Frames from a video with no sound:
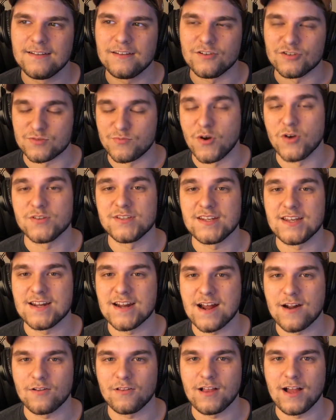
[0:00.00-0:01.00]
you're supposed to
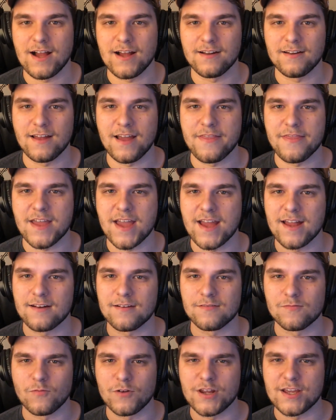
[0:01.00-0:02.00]
eat out a lot, and
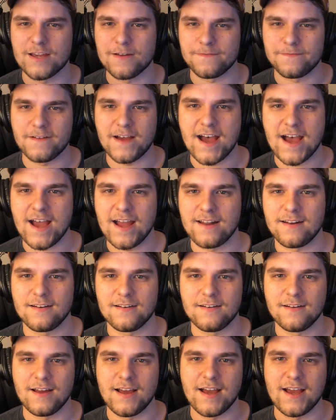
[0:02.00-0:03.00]
then when you get fat
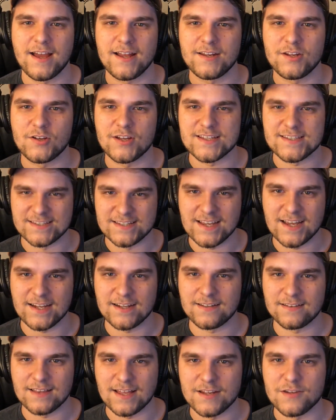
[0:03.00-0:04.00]
and you get
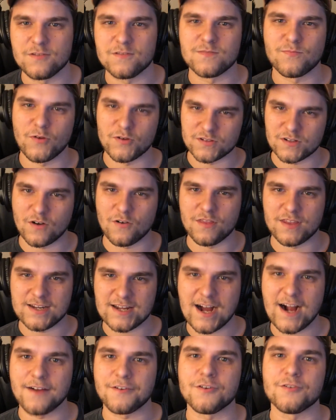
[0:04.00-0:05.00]
sick, then you're supposed to go to the
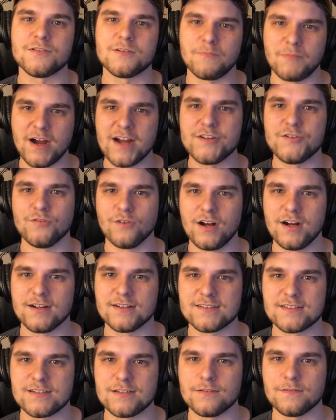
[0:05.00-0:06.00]
doctor to buy
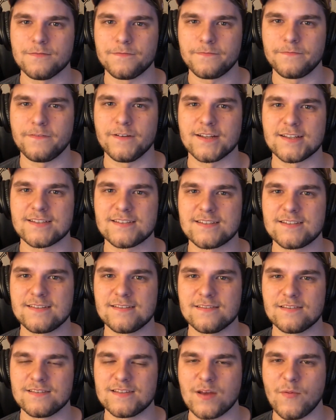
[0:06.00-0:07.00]
drugs to
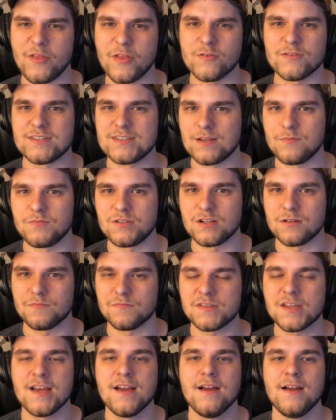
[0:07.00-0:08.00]
fix some of those
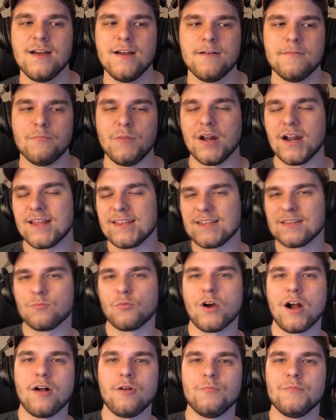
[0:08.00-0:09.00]
symptoms. But I think
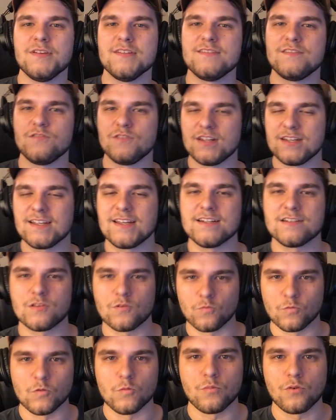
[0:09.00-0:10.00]
the problem is you need to get to
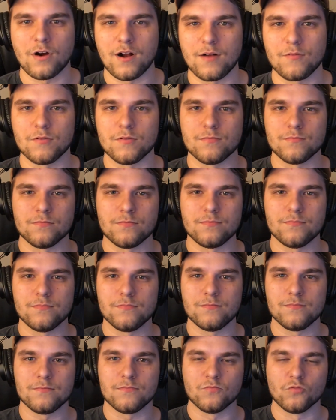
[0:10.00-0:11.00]
the root
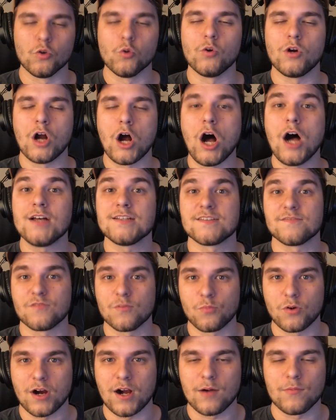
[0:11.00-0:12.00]
cause of
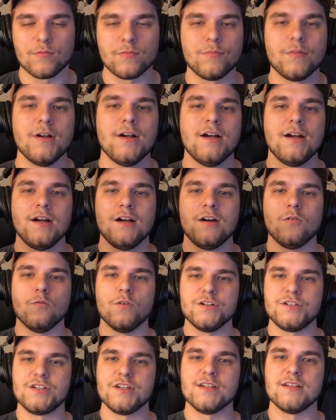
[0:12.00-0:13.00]
the problem,
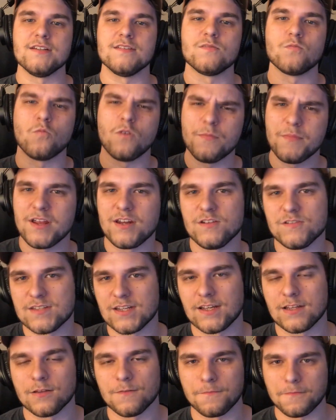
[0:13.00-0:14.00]
which is what made you
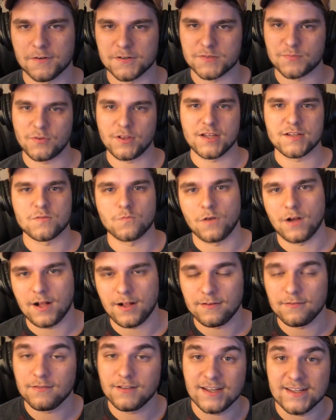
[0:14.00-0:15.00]
sick in the first place.
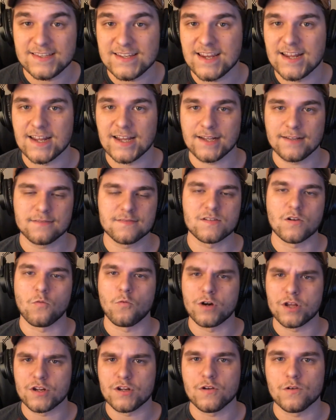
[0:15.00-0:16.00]
Well, it's eating. So
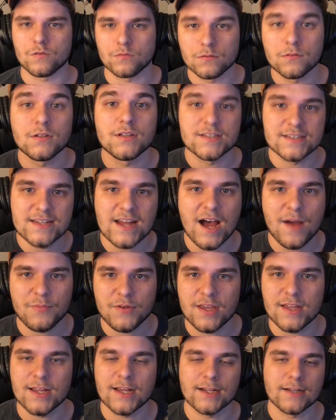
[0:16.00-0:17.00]
what do? You
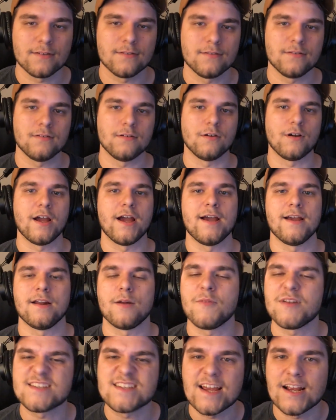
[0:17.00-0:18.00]
stop eating. Okay. And
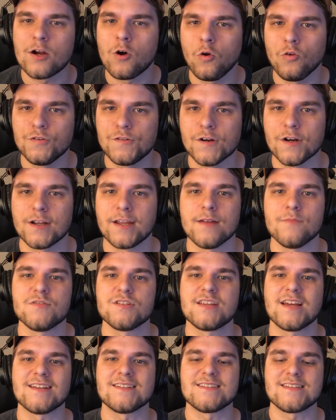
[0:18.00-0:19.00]
I'm not saying cold turkey. I'm
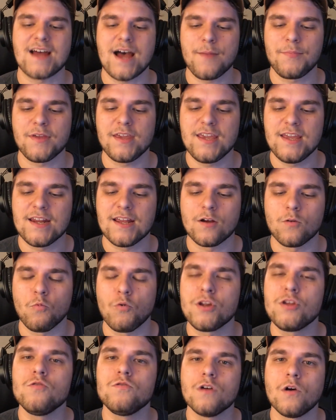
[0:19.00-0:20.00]
just saying stop eating
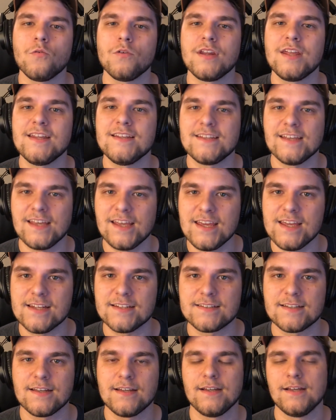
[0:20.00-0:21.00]
when you don't need to
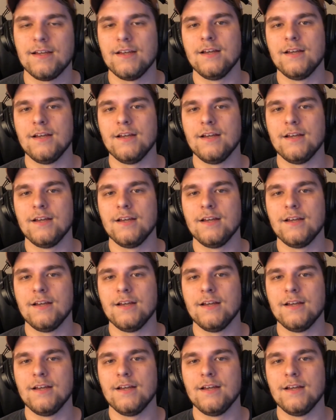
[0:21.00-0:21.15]
eat.